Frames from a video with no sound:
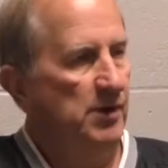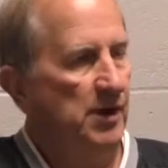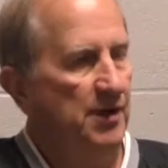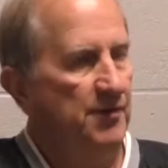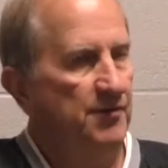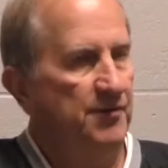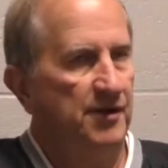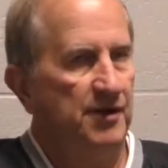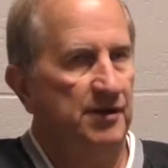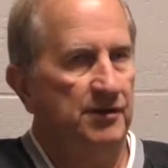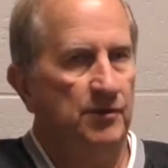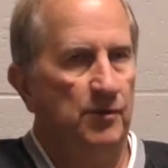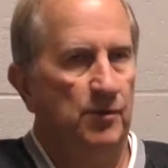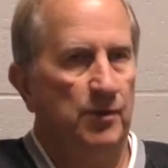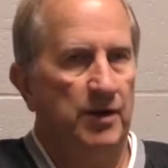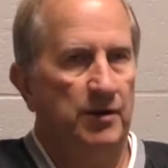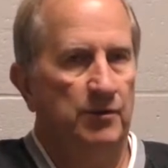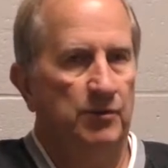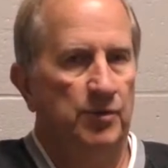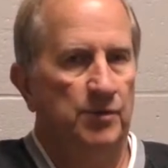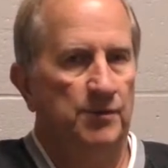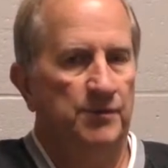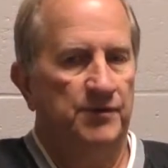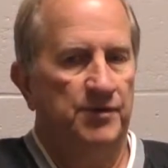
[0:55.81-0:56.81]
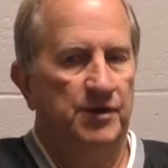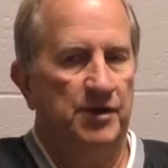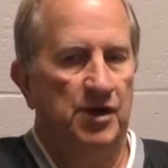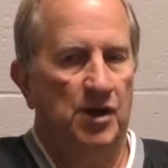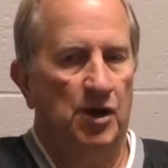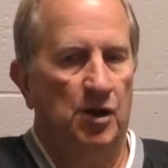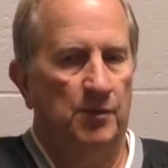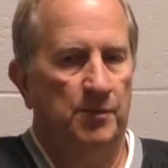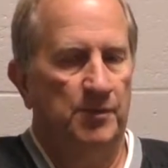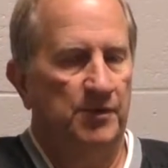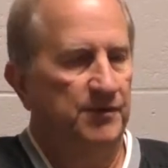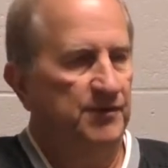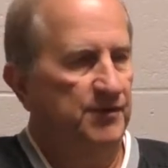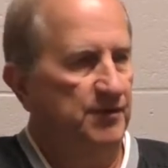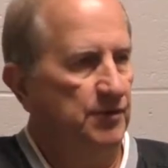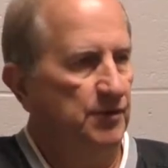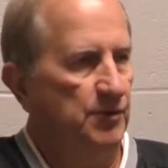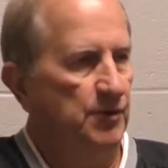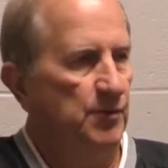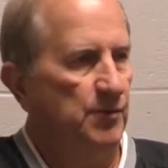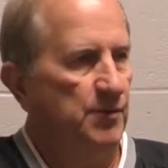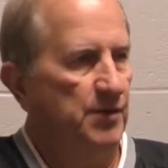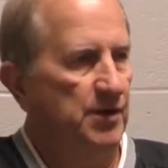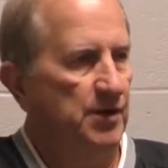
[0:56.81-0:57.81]
I think the weight room's going to help us a
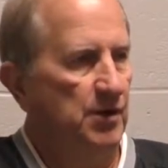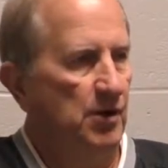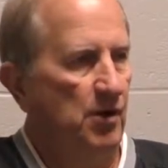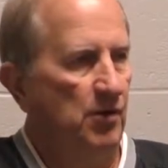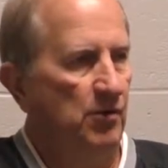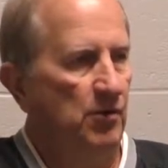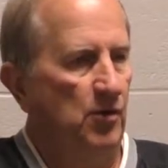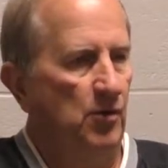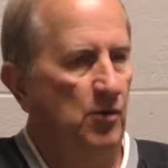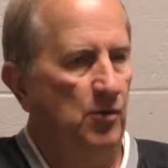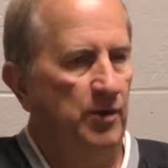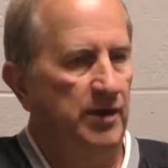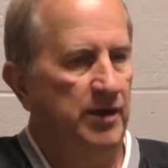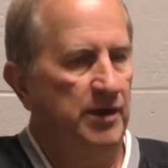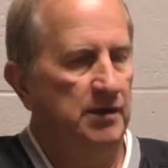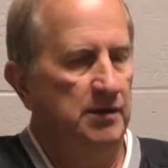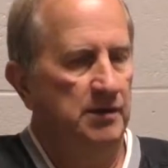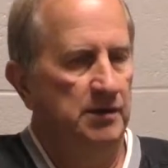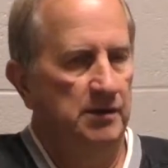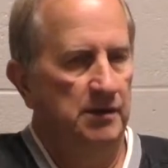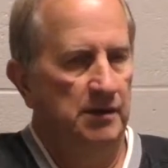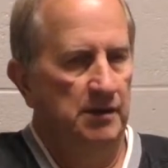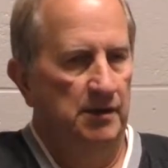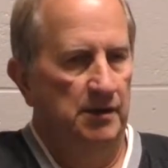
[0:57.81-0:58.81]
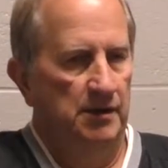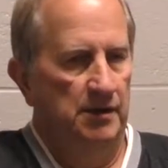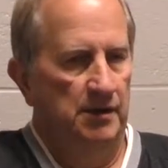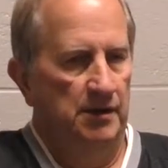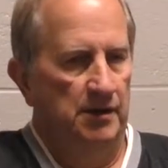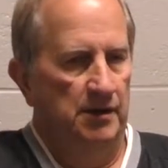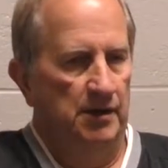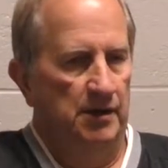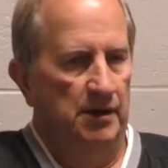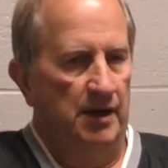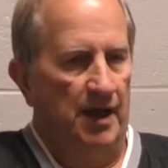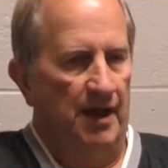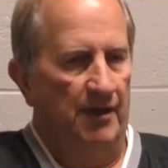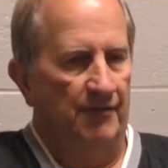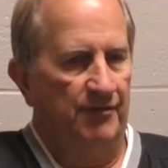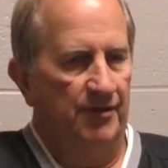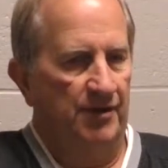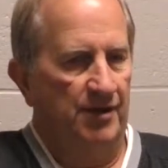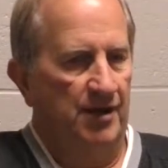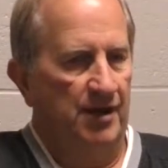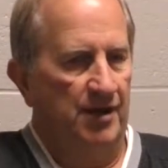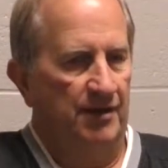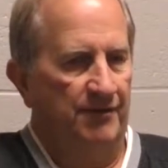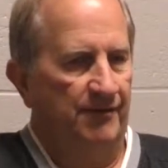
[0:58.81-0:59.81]
little bit, although we
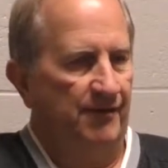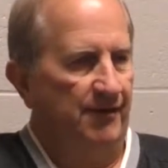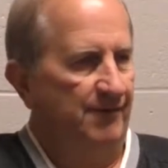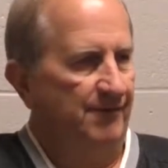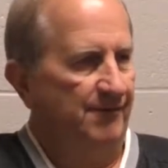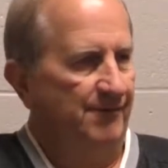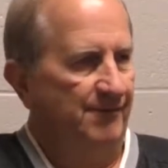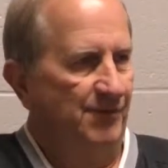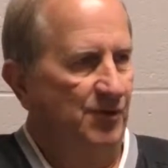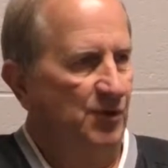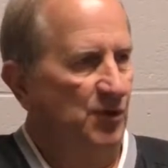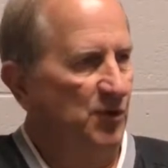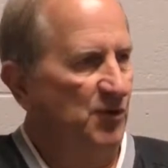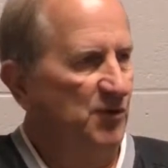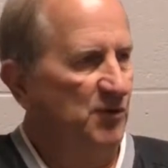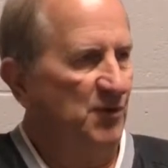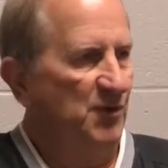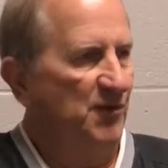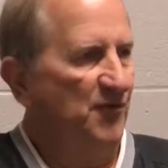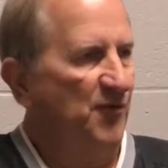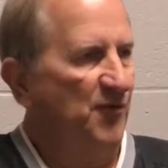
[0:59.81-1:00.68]
haven't got girls with